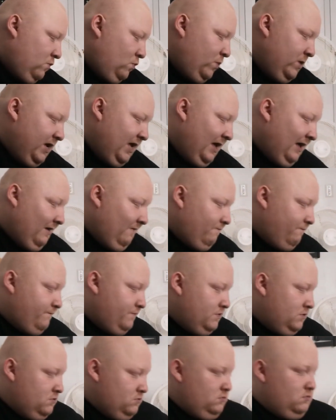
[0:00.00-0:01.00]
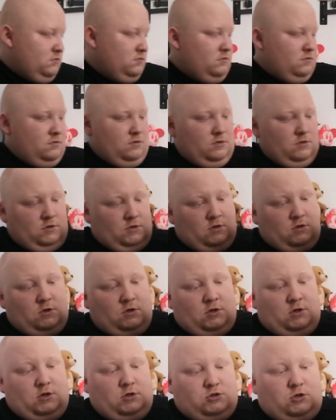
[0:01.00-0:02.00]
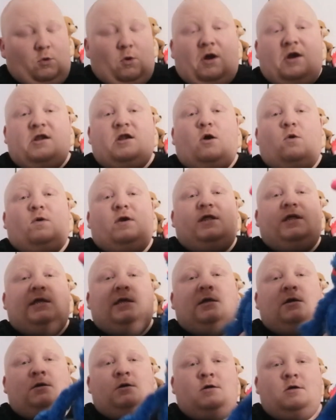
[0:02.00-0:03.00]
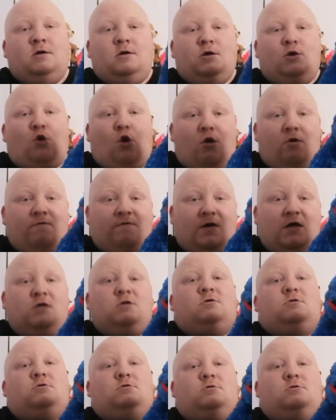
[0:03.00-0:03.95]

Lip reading: We have the one and only Grover,